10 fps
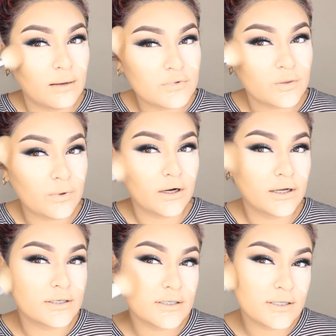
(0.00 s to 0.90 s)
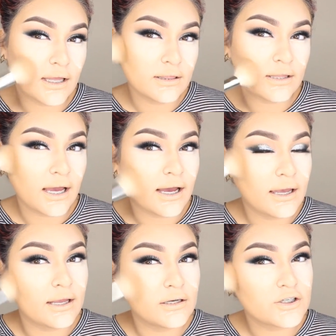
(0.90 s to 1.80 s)
So we're gonna set
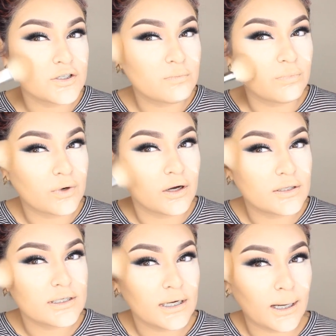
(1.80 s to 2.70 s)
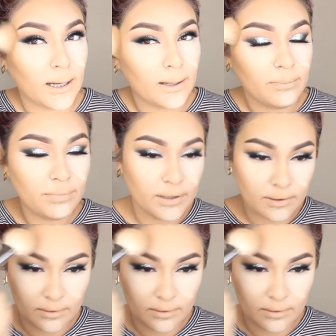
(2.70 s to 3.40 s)
that and just bronze it up.